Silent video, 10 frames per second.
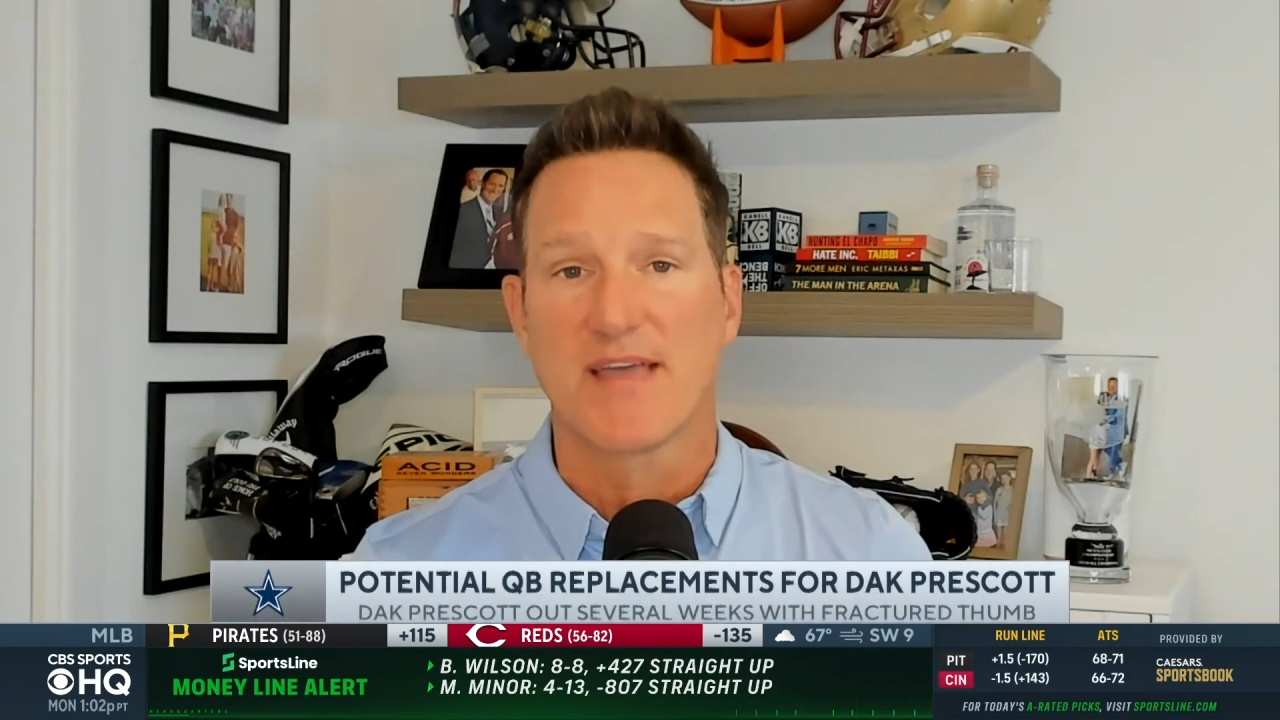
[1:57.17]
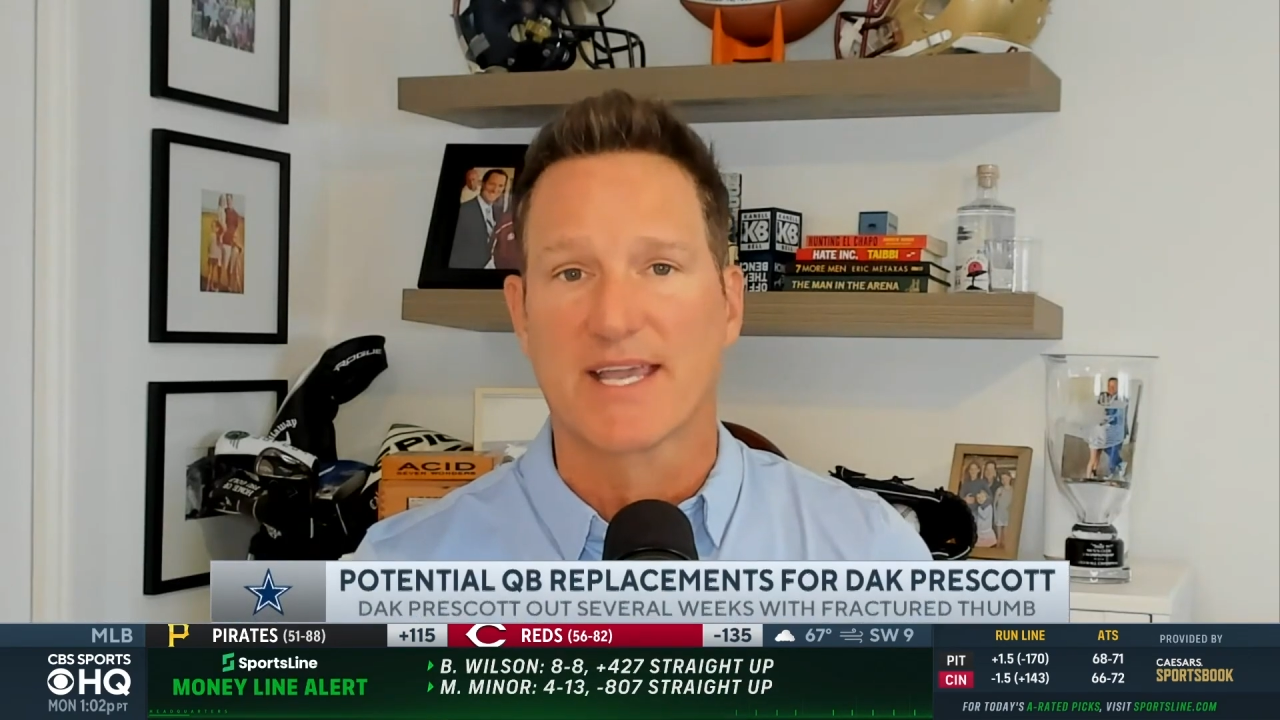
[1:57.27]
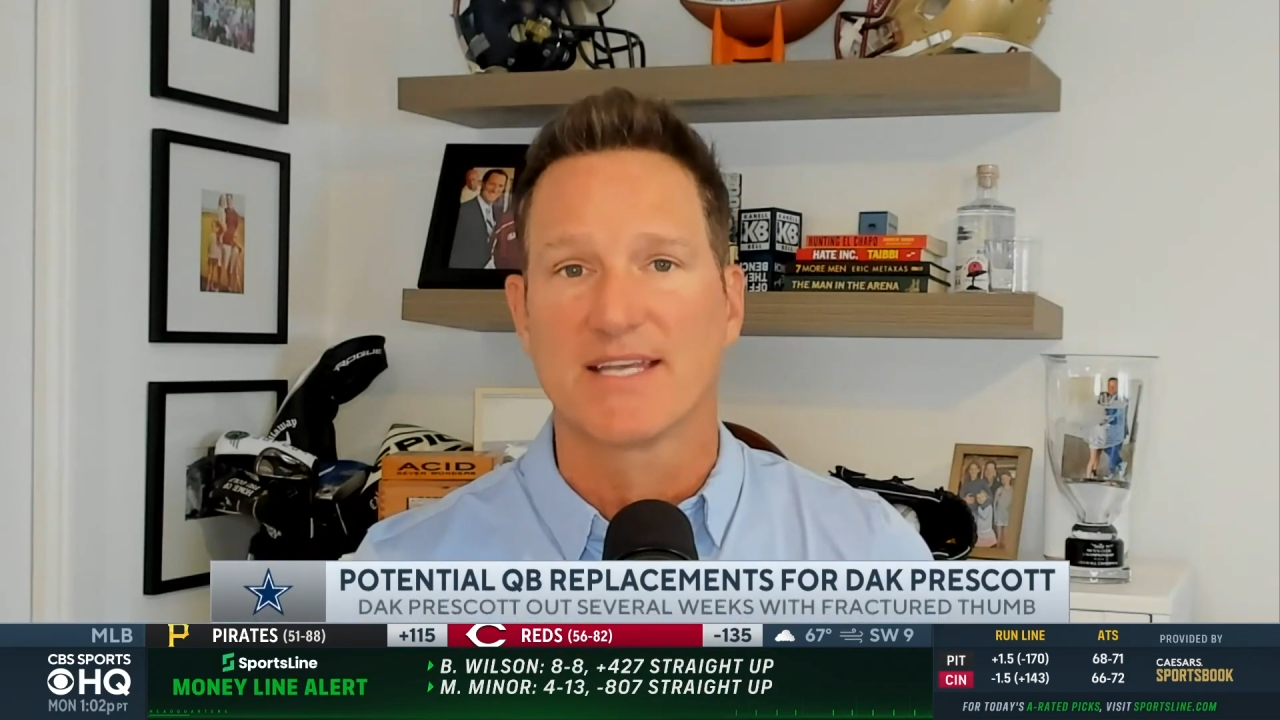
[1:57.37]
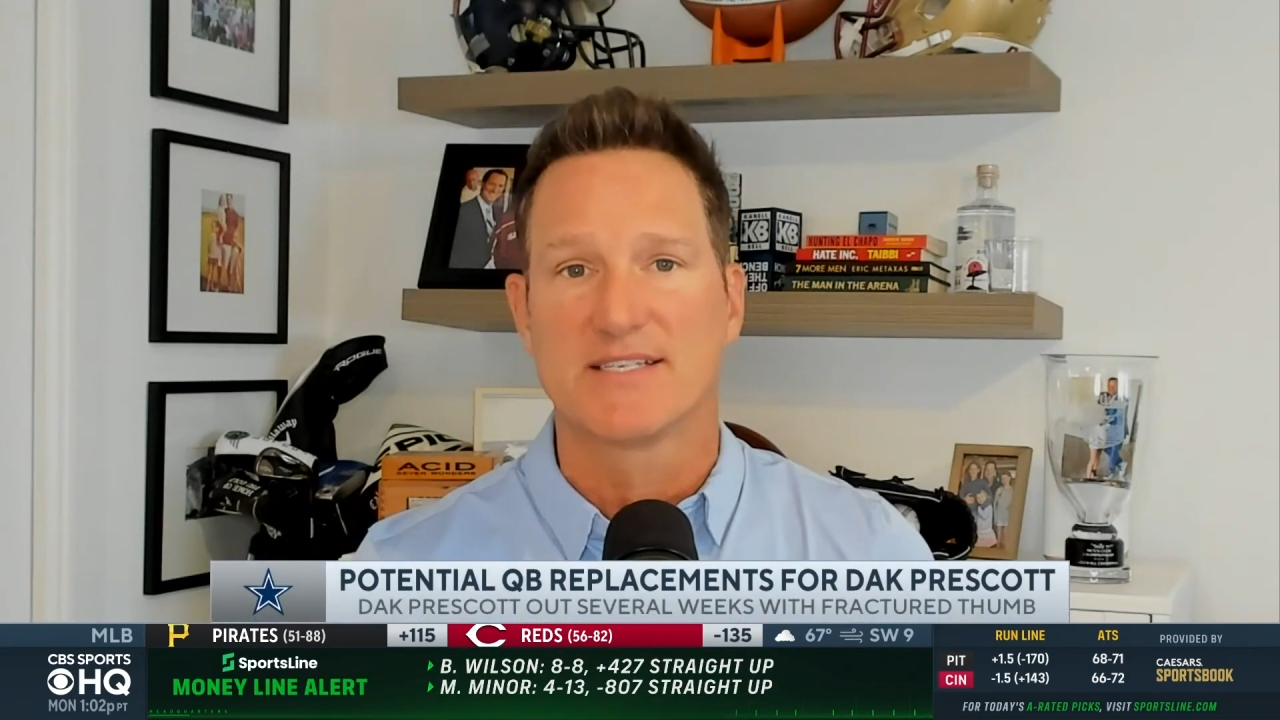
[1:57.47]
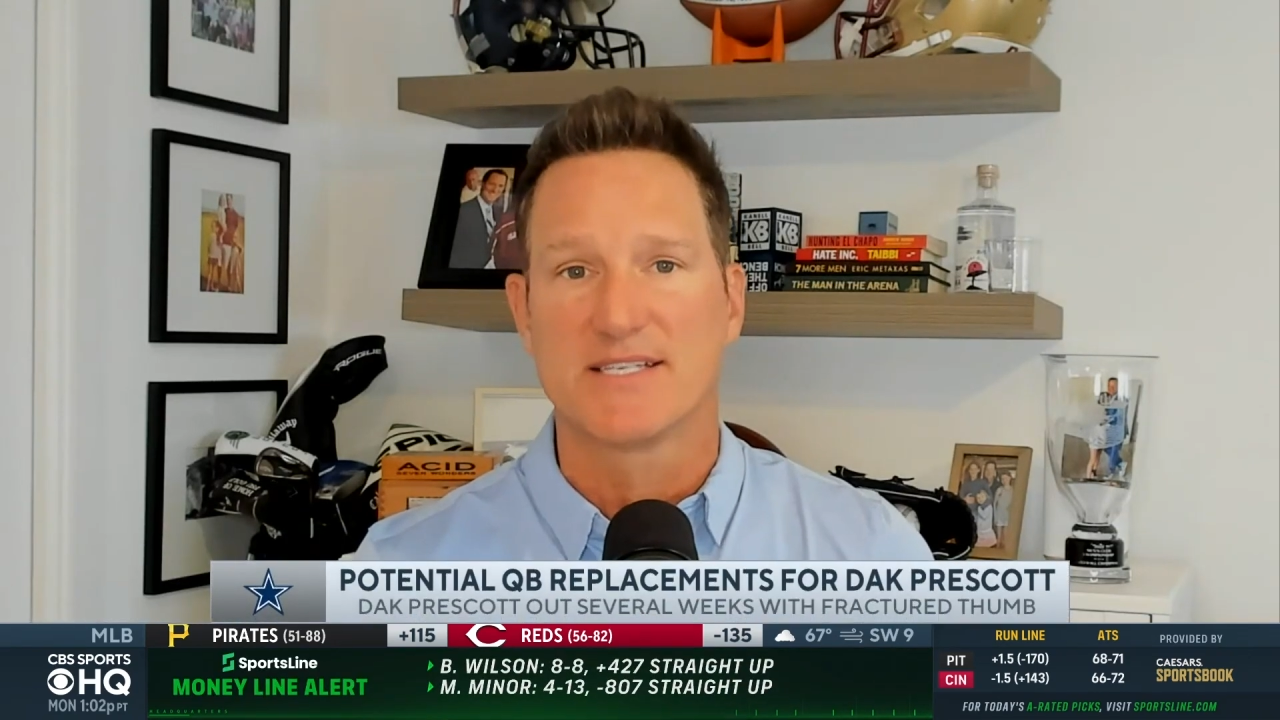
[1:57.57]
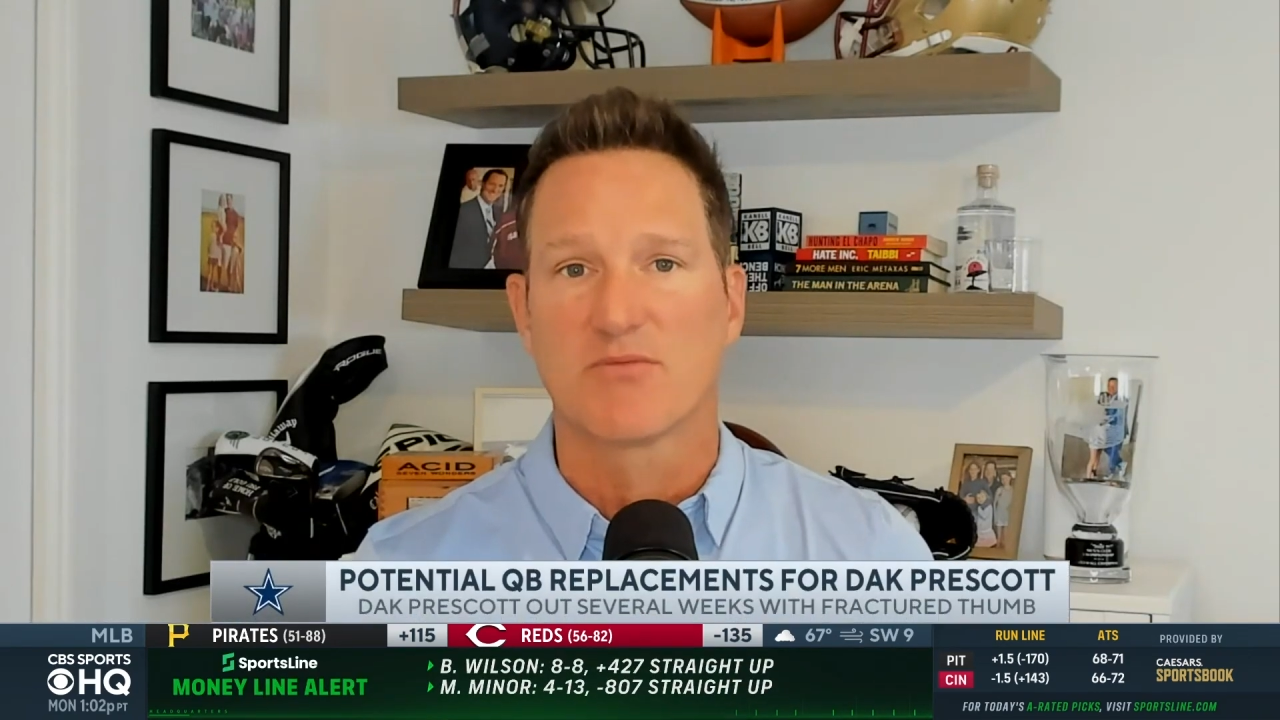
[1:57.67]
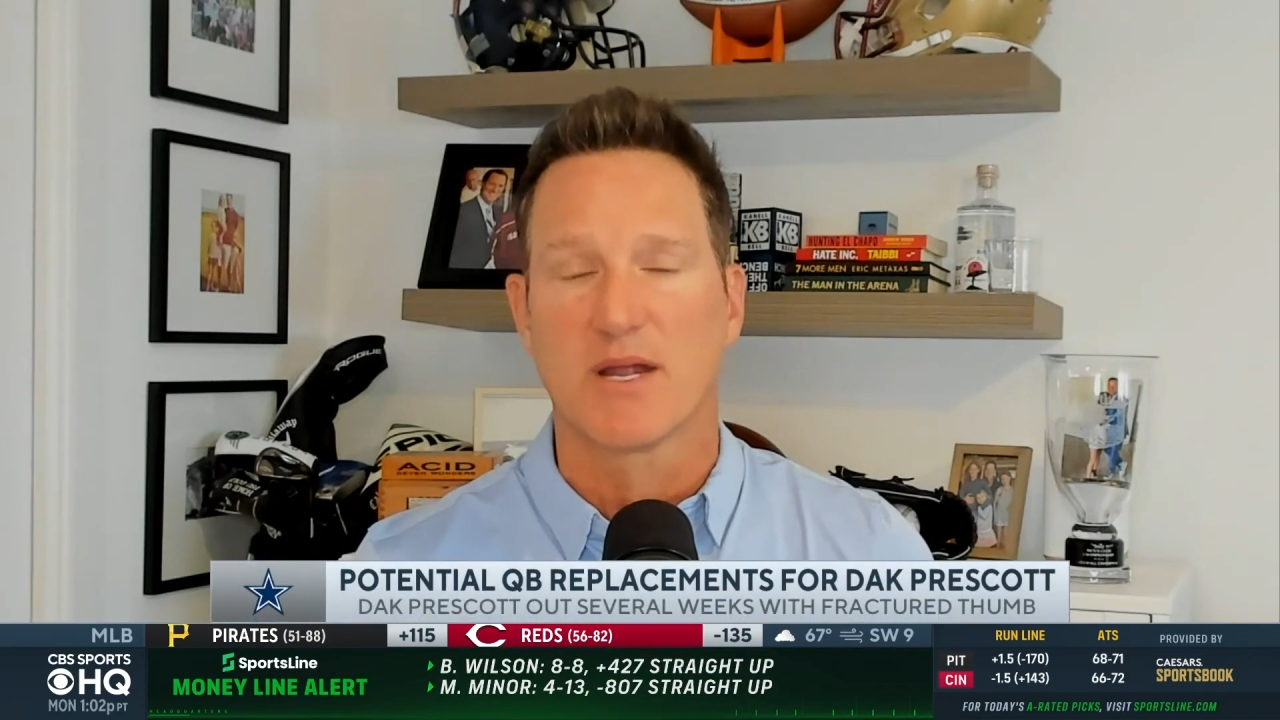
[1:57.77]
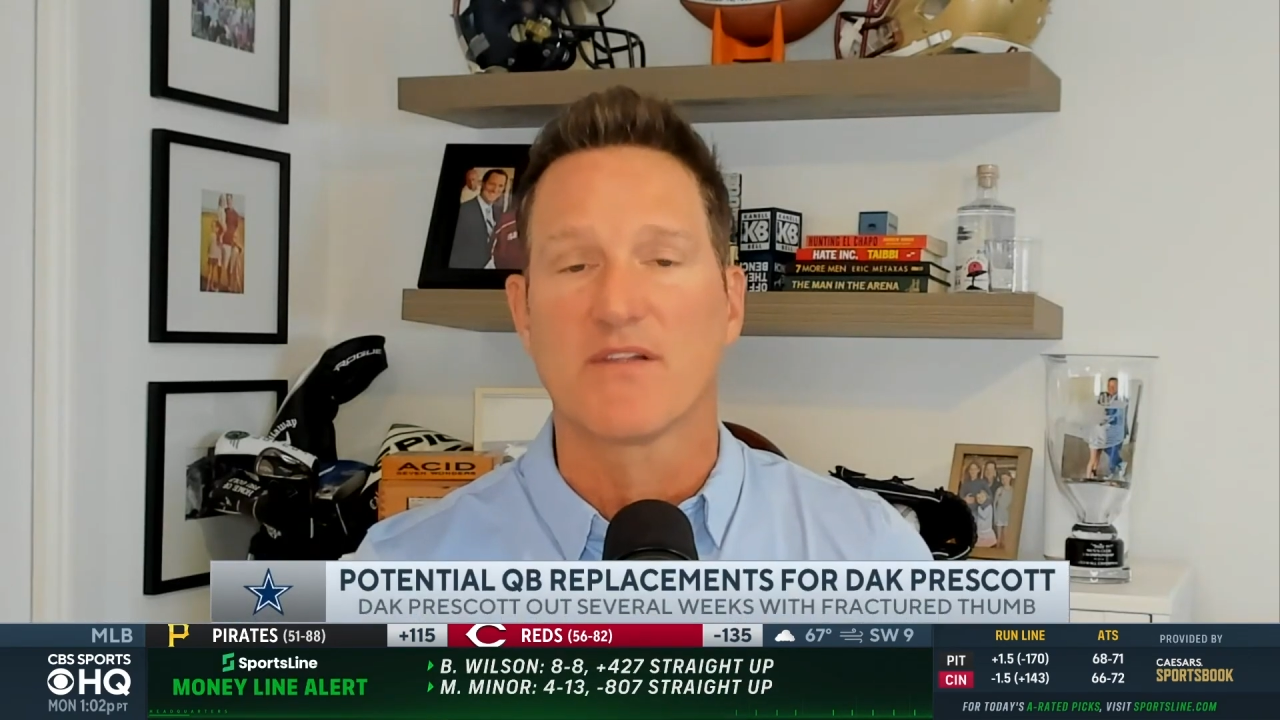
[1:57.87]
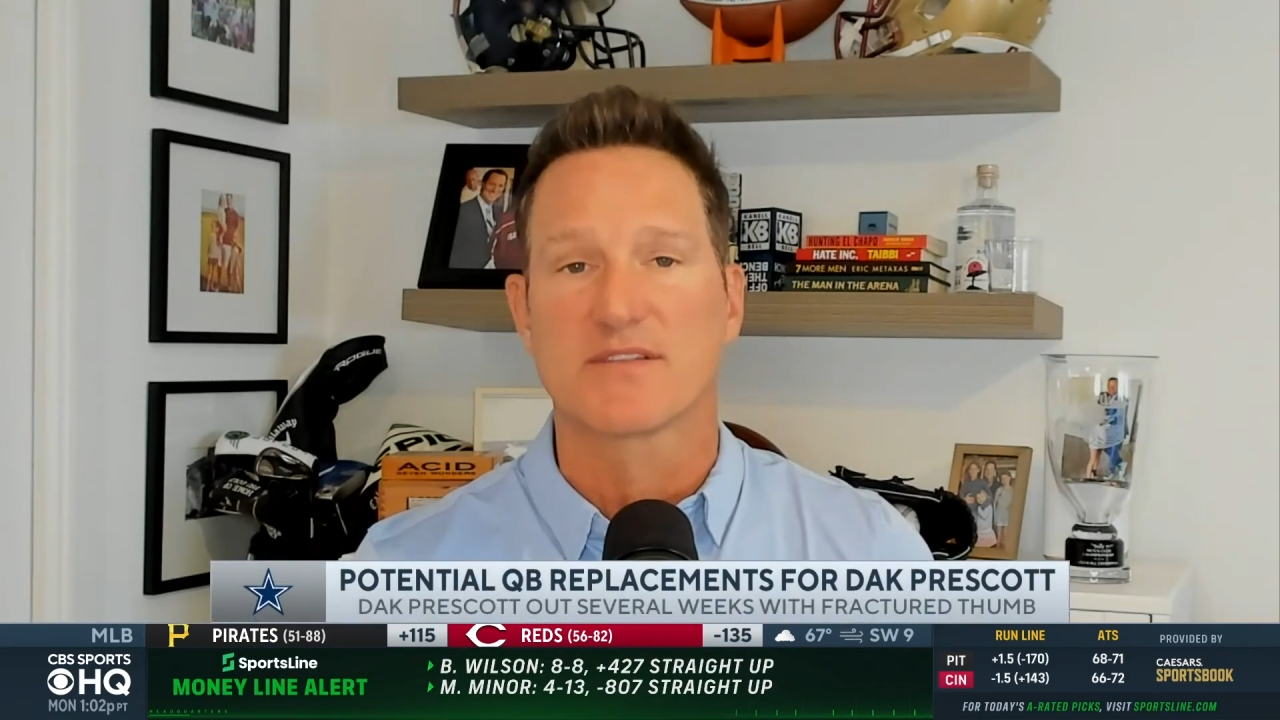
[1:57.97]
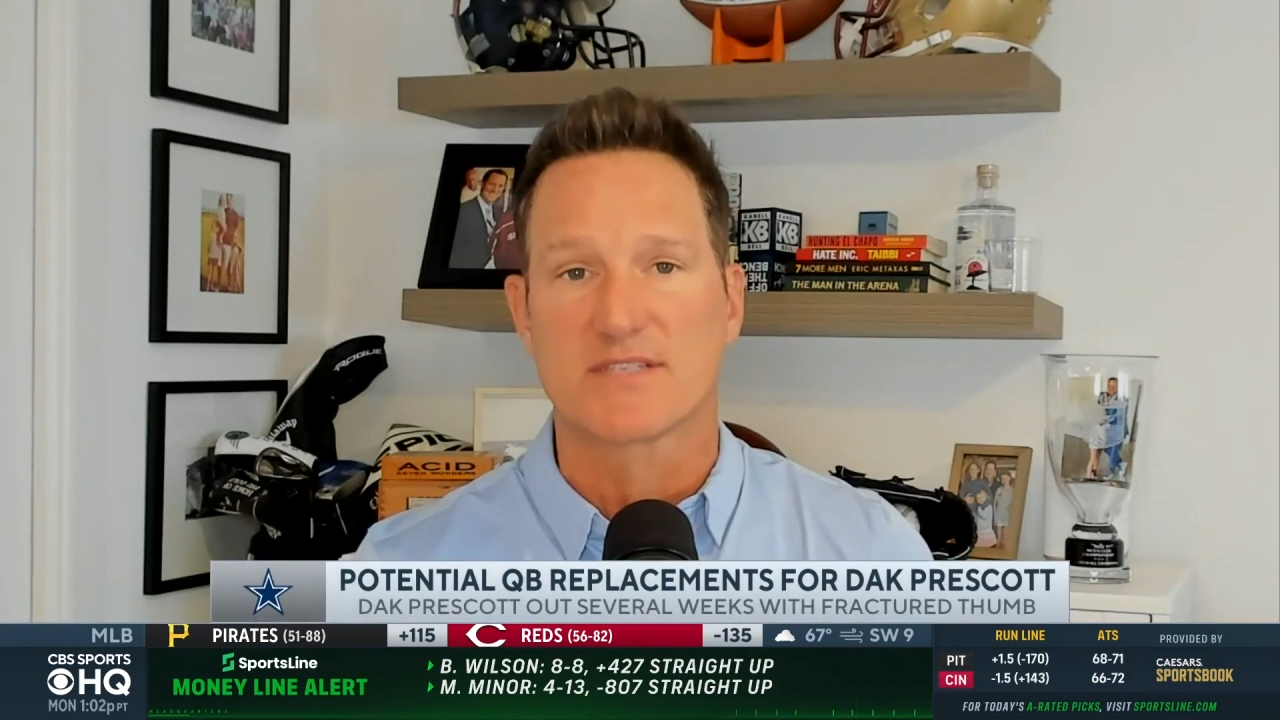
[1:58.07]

that can derail